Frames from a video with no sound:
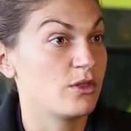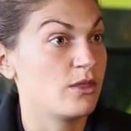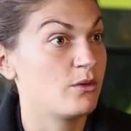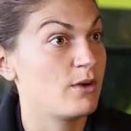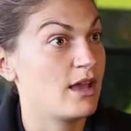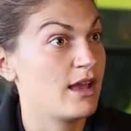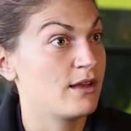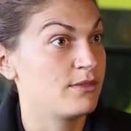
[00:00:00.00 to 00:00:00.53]
on the
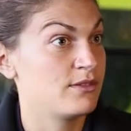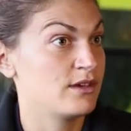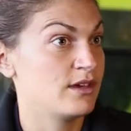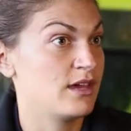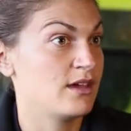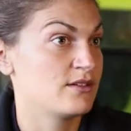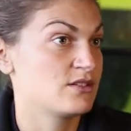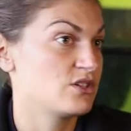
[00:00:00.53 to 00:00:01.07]

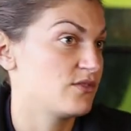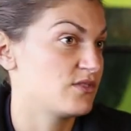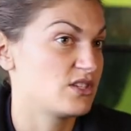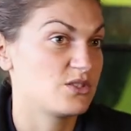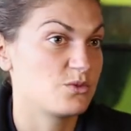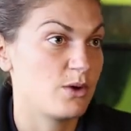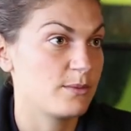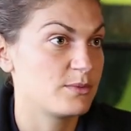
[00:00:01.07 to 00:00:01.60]

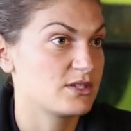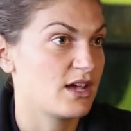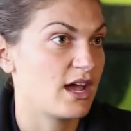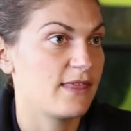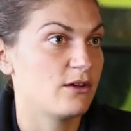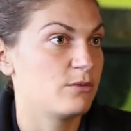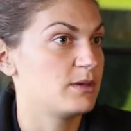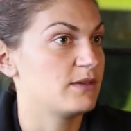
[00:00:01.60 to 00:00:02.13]
Airservices
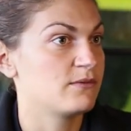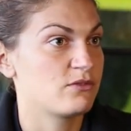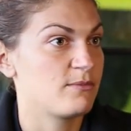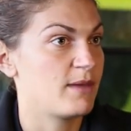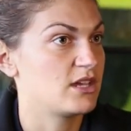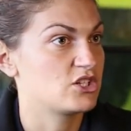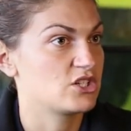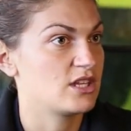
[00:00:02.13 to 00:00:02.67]
website, there'll be
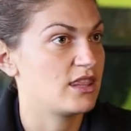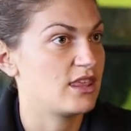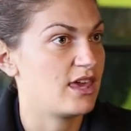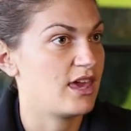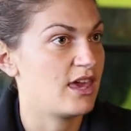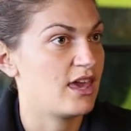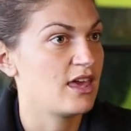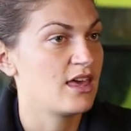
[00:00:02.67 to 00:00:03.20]
information
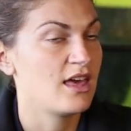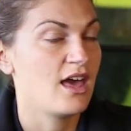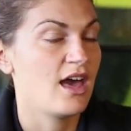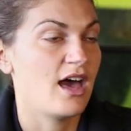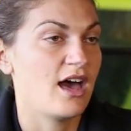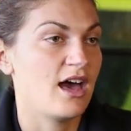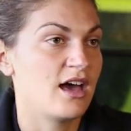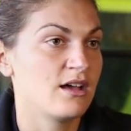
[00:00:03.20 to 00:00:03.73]
there.
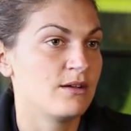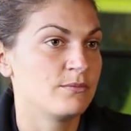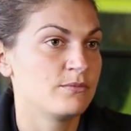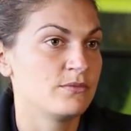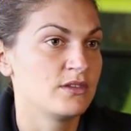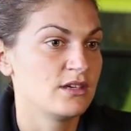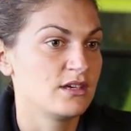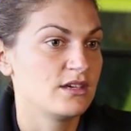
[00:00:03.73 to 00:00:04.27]

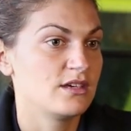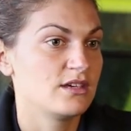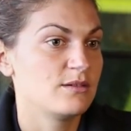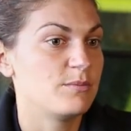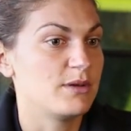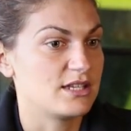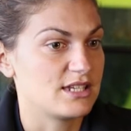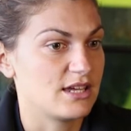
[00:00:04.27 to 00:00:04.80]

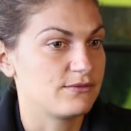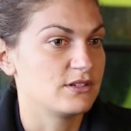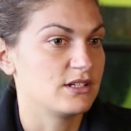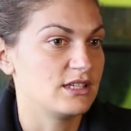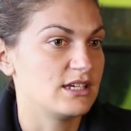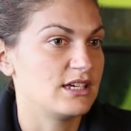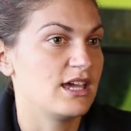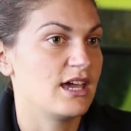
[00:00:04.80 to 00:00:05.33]
But
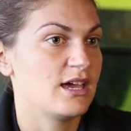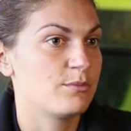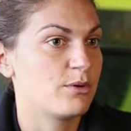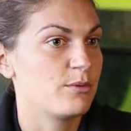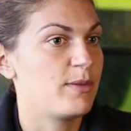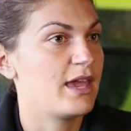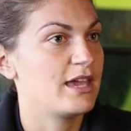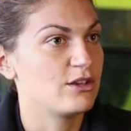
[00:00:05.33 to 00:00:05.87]
definitely, yeah,
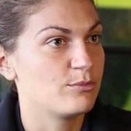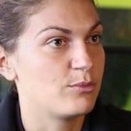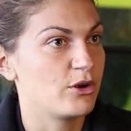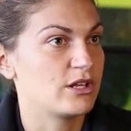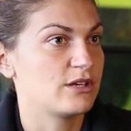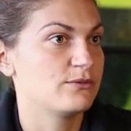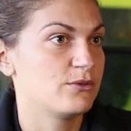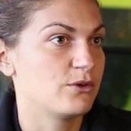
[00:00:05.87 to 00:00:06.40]
prepare your
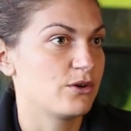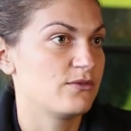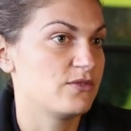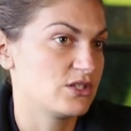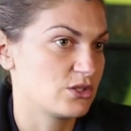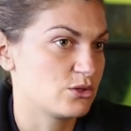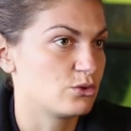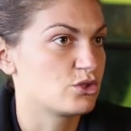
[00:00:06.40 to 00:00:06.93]
body for a
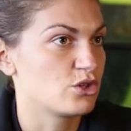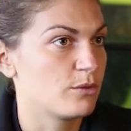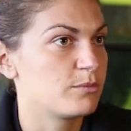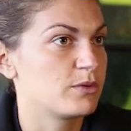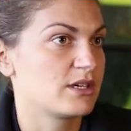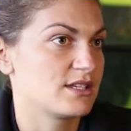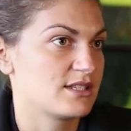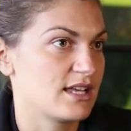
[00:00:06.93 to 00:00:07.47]
physical job,
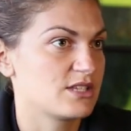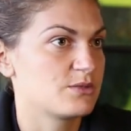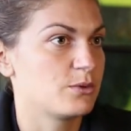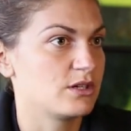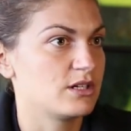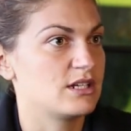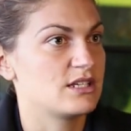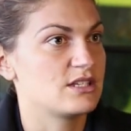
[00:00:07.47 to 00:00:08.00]
because that's
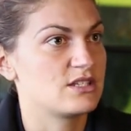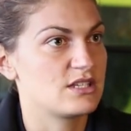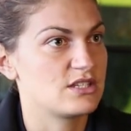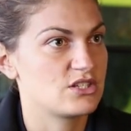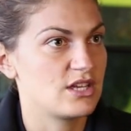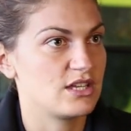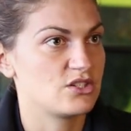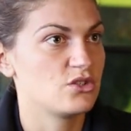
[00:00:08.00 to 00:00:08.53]
what it is.
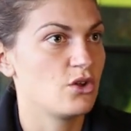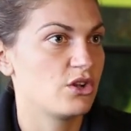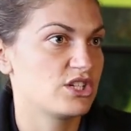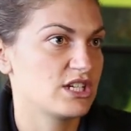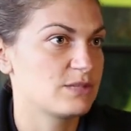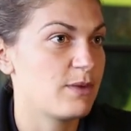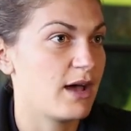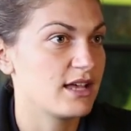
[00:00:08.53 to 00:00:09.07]
It's not
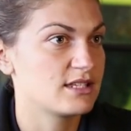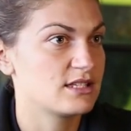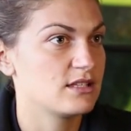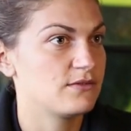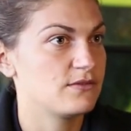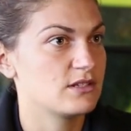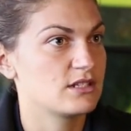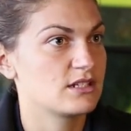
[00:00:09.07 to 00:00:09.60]
just passing
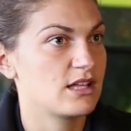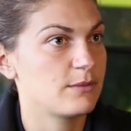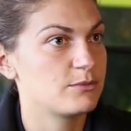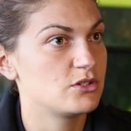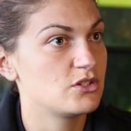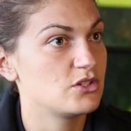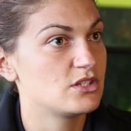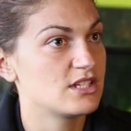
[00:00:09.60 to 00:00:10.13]
the physical
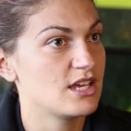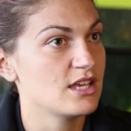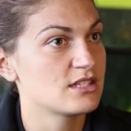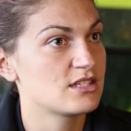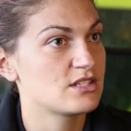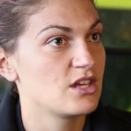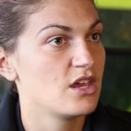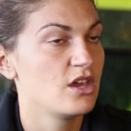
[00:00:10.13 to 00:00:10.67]
aptitude
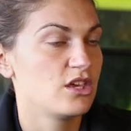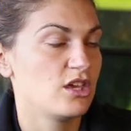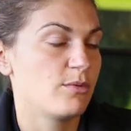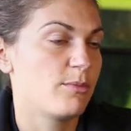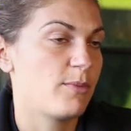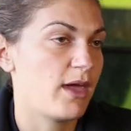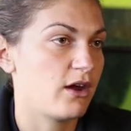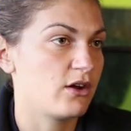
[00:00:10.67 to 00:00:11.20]
test, you're
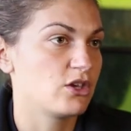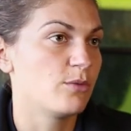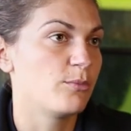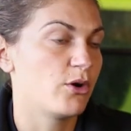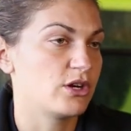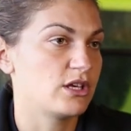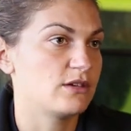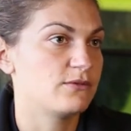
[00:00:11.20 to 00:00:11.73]
preparing your
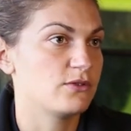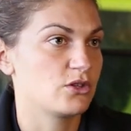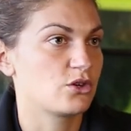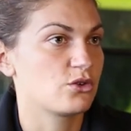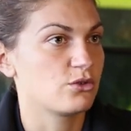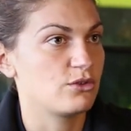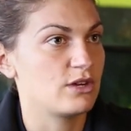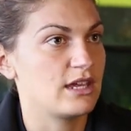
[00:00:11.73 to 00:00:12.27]
body for the
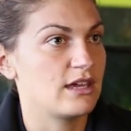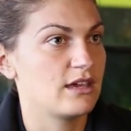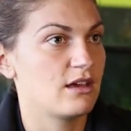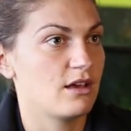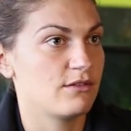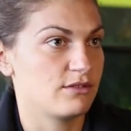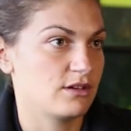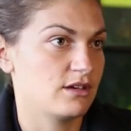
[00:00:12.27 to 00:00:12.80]
career
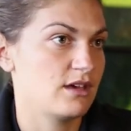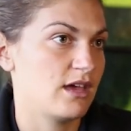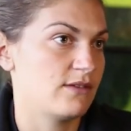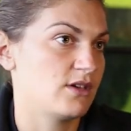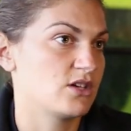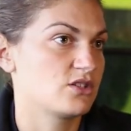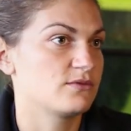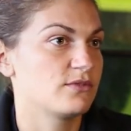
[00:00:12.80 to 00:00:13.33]
of an
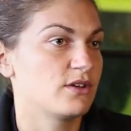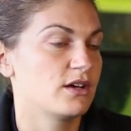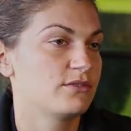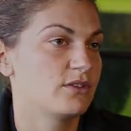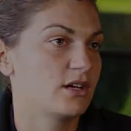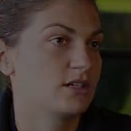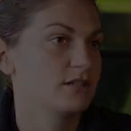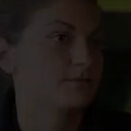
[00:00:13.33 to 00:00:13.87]
aviation
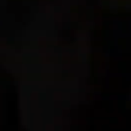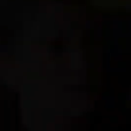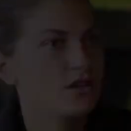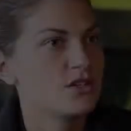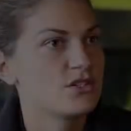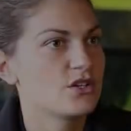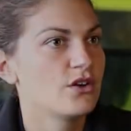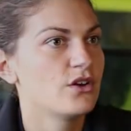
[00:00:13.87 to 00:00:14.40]
firefighter.
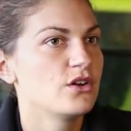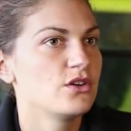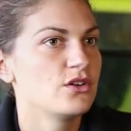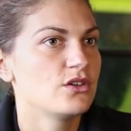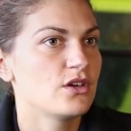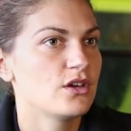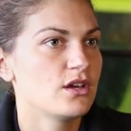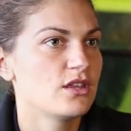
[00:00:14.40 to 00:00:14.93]

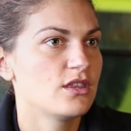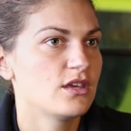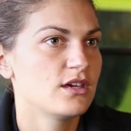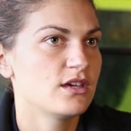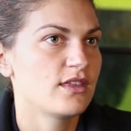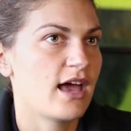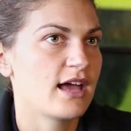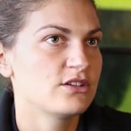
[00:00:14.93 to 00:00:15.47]
So
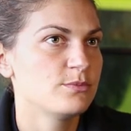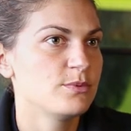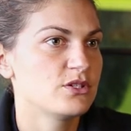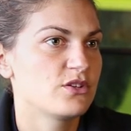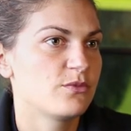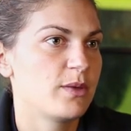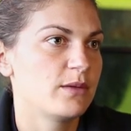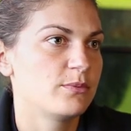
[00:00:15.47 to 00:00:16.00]
the
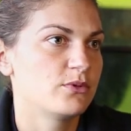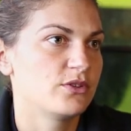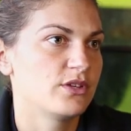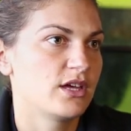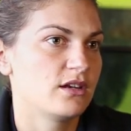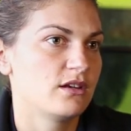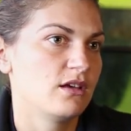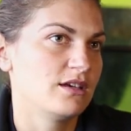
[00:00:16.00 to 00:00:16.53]
attributes of people
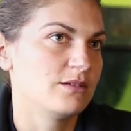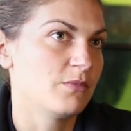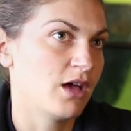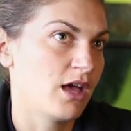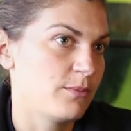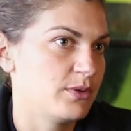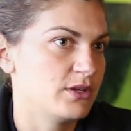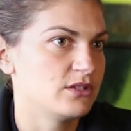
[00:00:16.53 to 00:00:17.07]
that, in
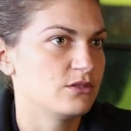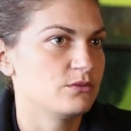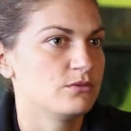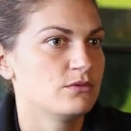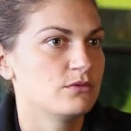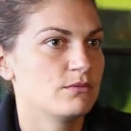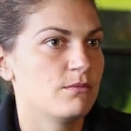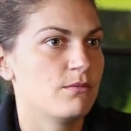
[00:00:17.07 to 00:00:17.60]
my
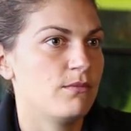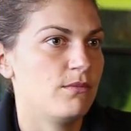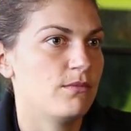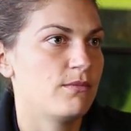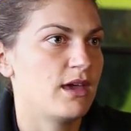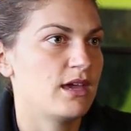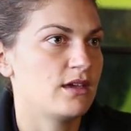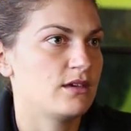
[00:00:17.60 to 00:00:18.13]
opinion,
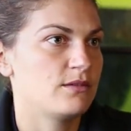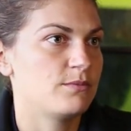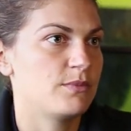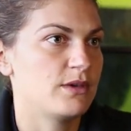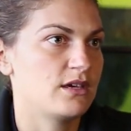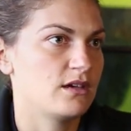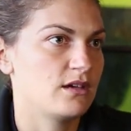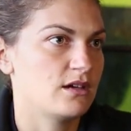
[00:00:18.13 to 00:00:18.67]
may
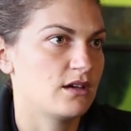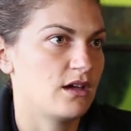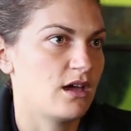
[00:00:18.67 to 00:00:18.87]
be